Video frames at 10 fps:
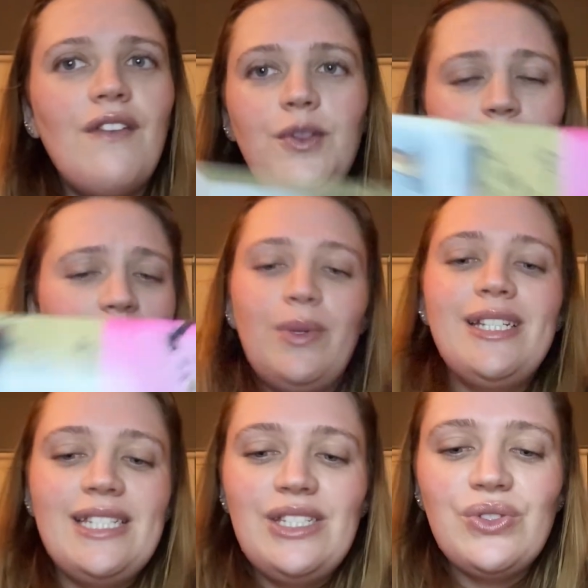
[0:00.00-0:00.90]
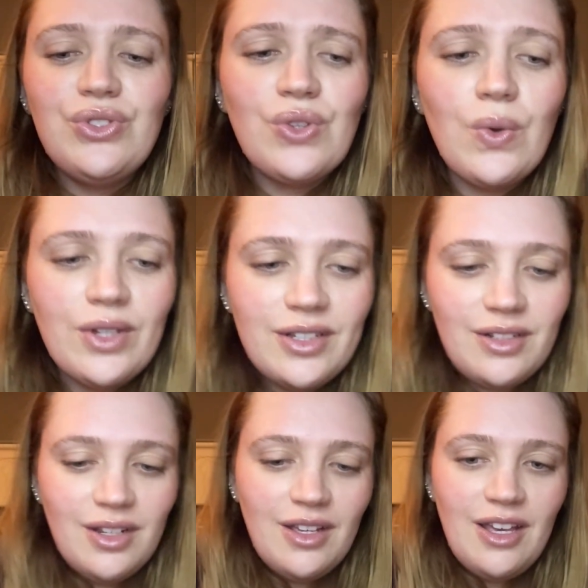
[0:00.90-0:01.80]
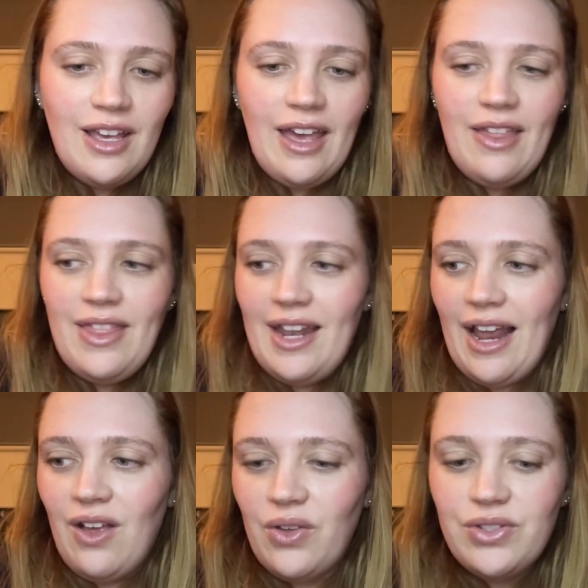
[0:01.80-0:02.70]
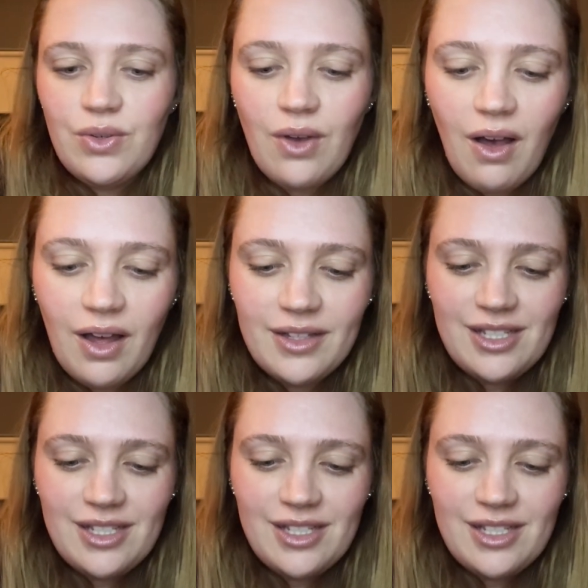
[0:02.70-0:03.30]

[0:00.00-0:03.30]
the plain white tees. They're so good. And then I also got